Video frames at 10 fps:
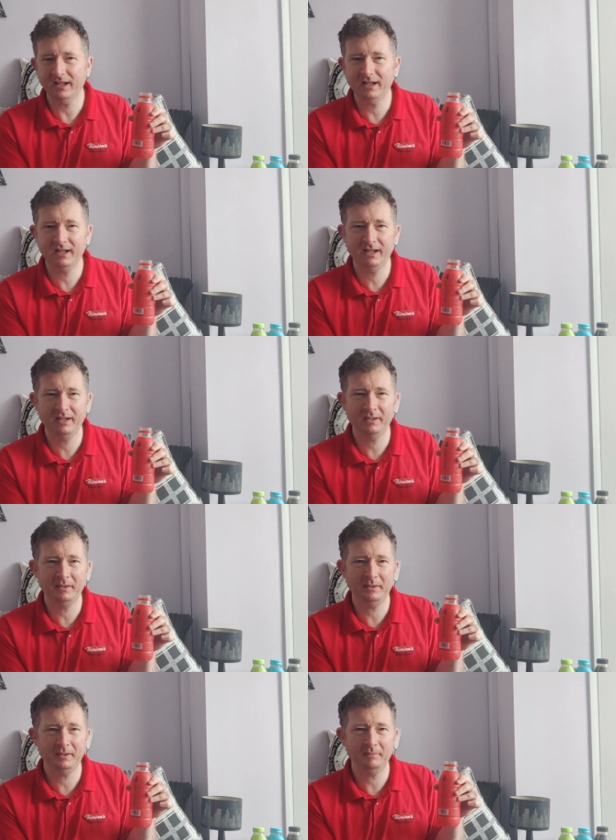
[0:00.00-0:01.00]

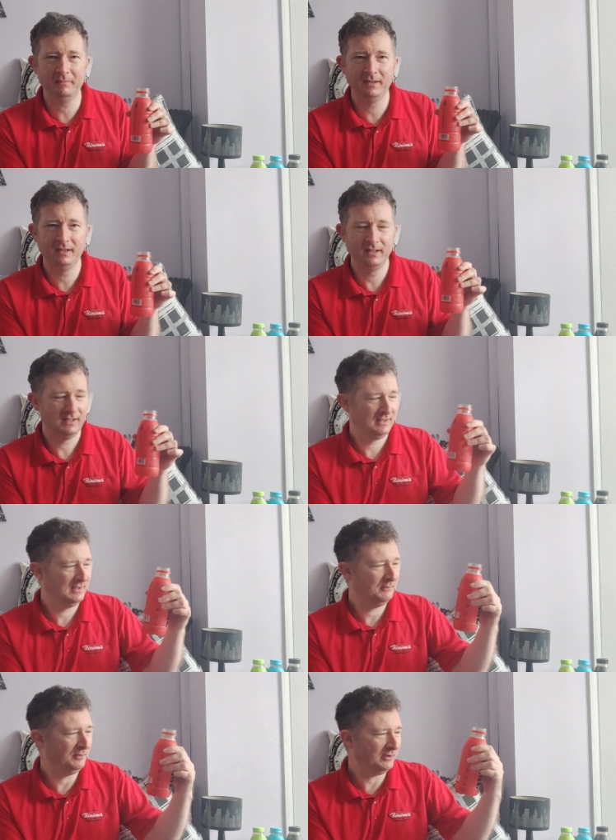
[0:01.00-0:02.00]
Uh,
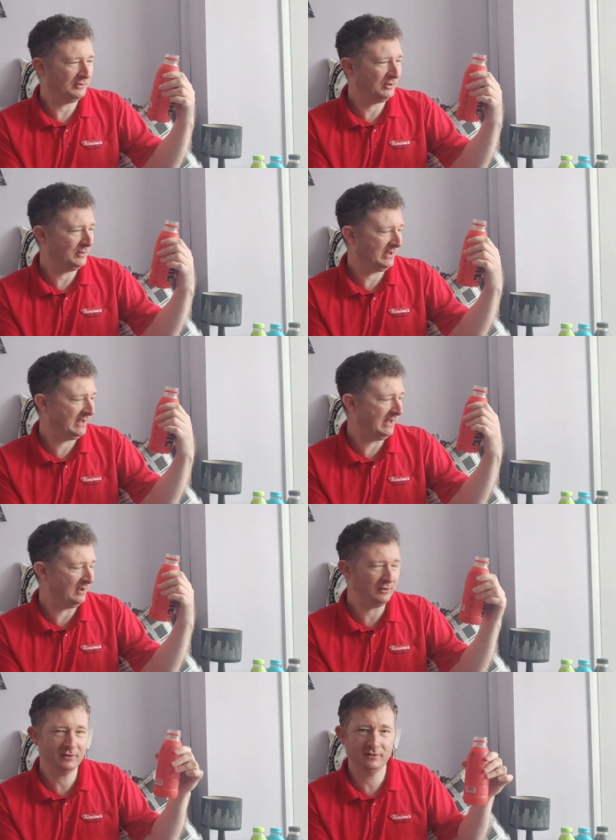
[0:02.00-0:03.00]
when I was a
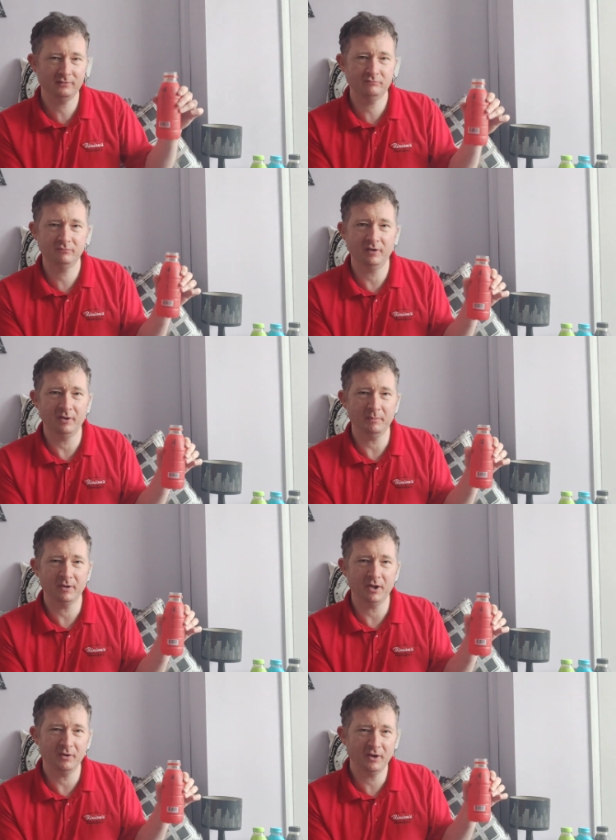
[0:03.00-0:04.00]
kid, I just liked my
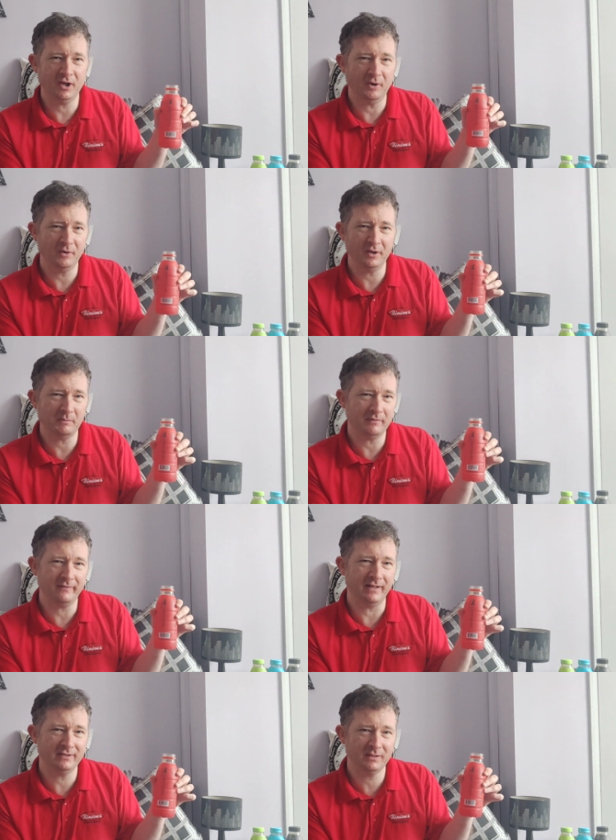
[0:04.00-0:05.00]
Coca-Cola and my
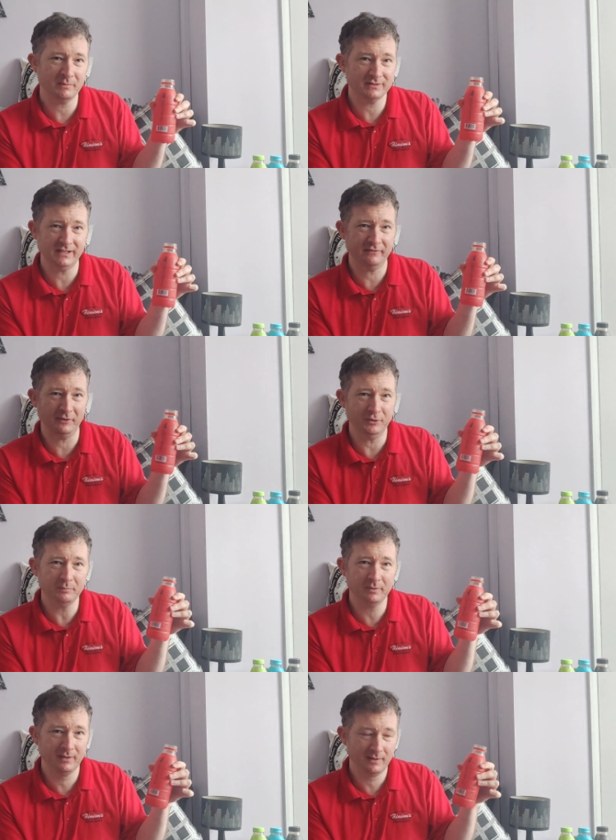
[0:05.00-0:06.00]
Fanta, my seven
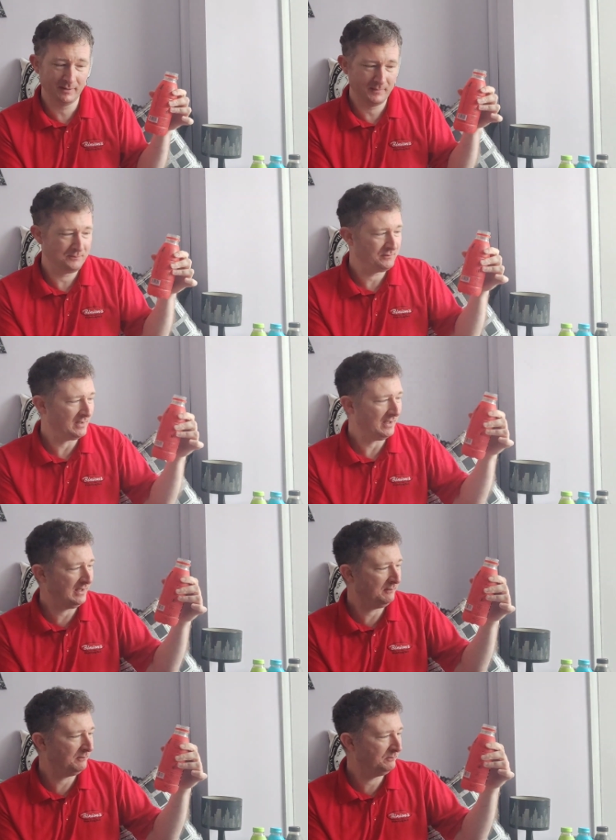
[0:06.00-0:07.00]
up.
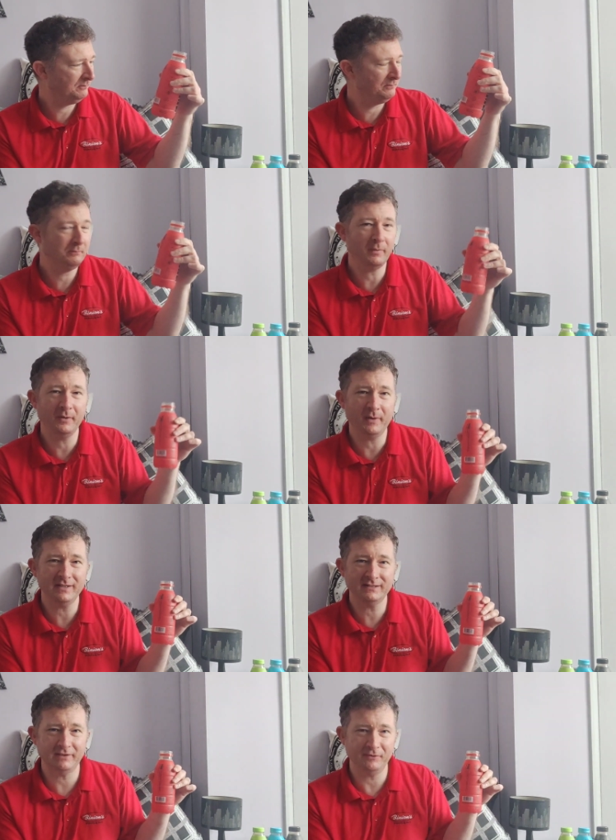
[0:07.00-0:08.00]
Um, by the
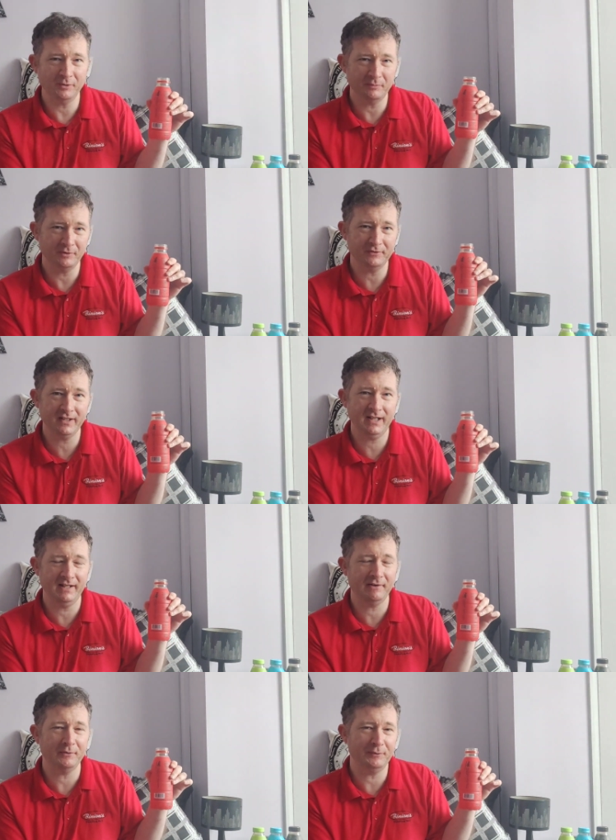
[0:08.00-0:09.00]
way, seven up when I was a
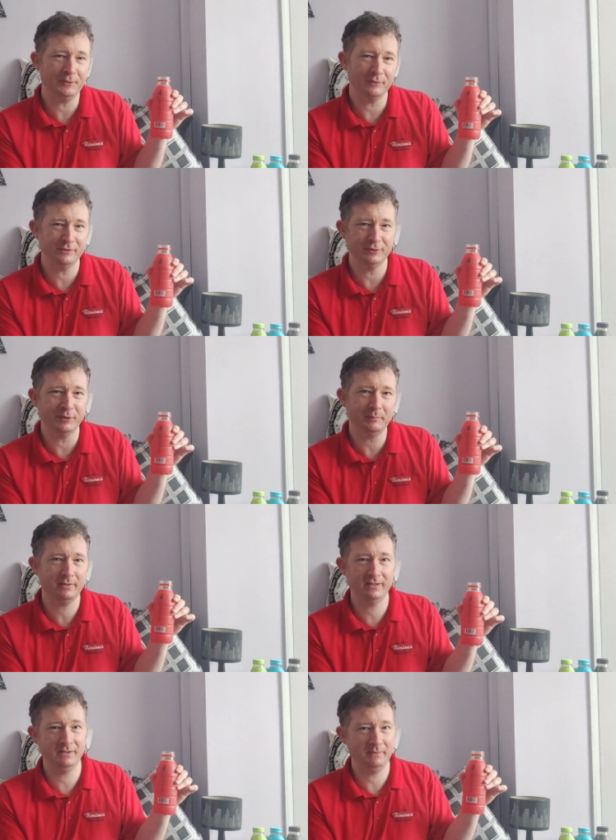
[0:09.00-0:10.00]
kid, I thought it was called a Zup.
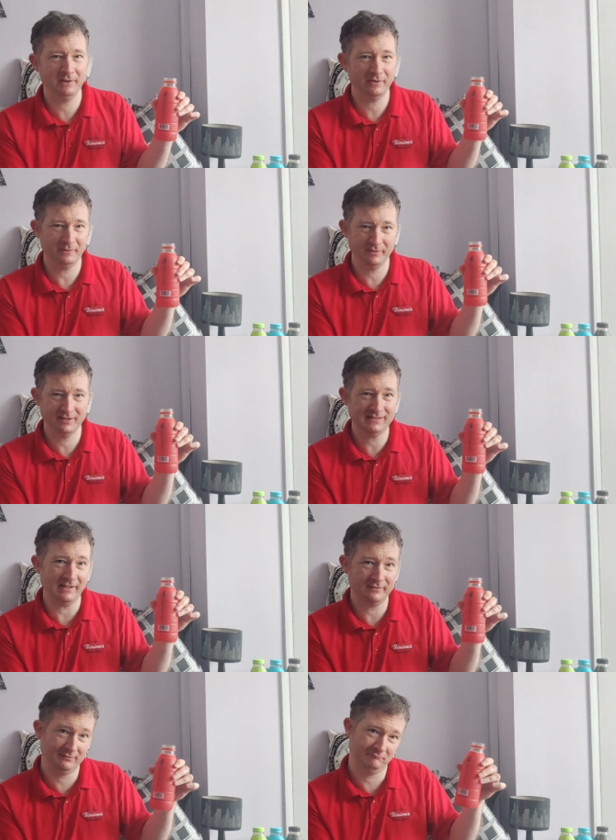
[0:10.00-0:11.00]
I didn't realise it was a
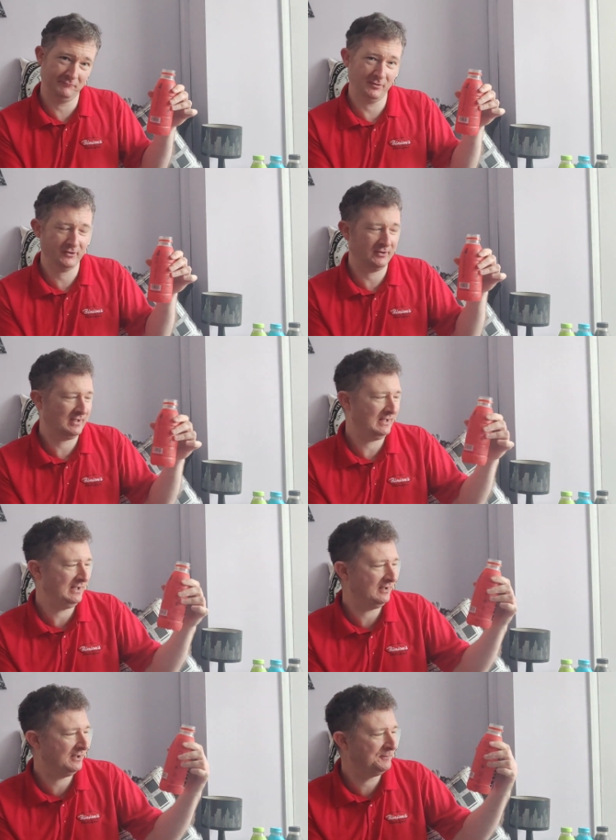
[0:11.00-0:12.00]
seven. Just thought I'd let
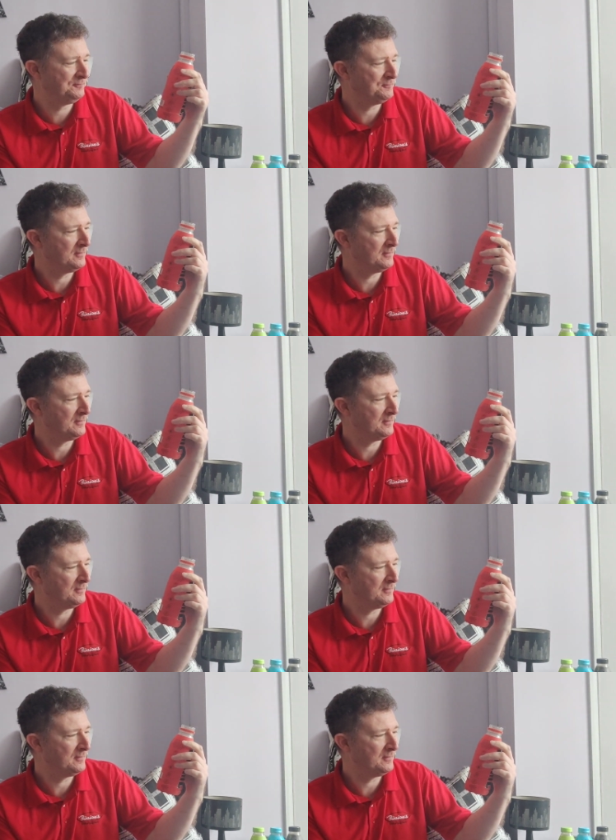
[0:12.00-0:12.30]
you know.